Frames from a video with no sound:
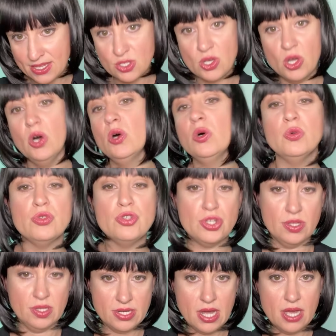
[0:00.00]
soul to
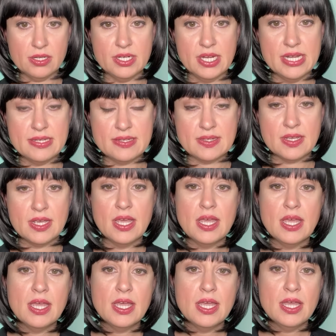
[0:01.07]
the darkness,
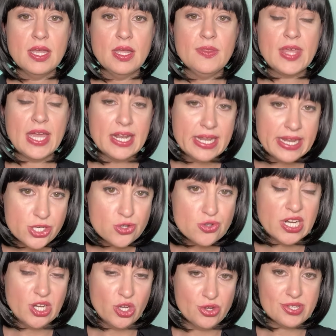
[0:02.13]
they
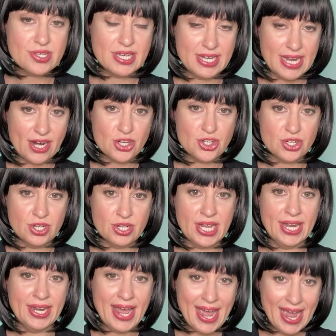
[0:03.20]
literally lost connection
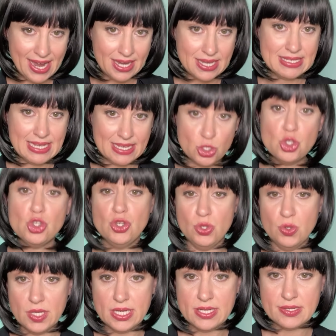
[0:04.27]
and access to
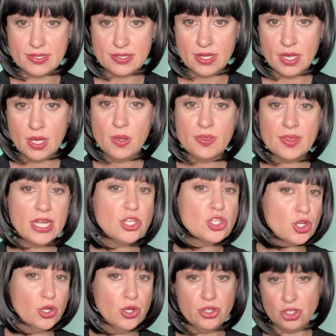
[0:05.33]
this. They
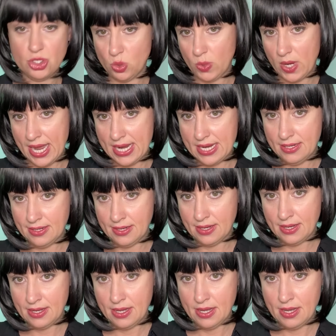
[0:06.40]
turned away,
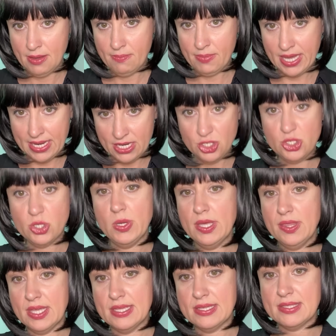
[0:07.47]
but in doing
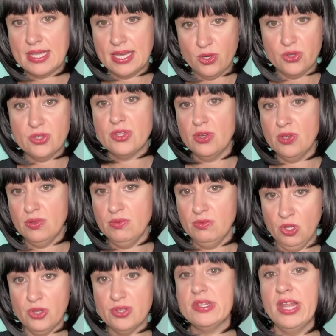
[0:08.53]
this, they also
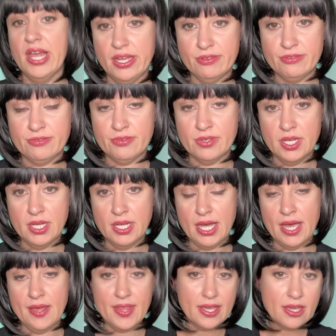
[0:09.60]
lost life,
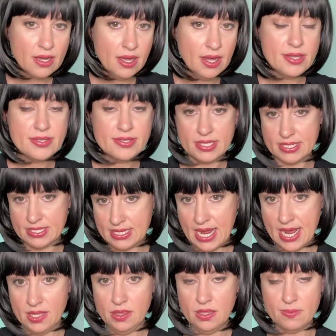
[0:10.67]
and they can't
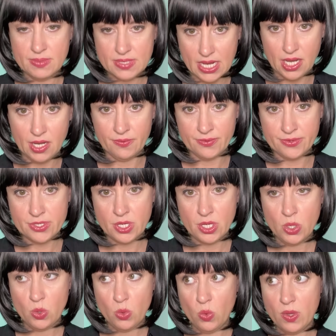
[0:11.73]
sustain themselves
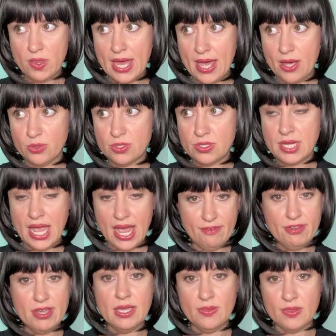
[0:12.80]
without
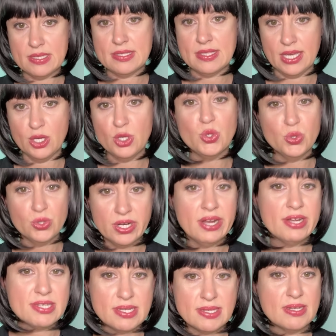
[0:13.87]
having this thing called
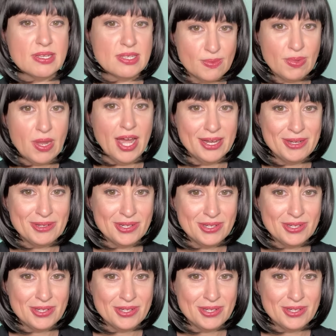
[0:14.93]
narcissistic supply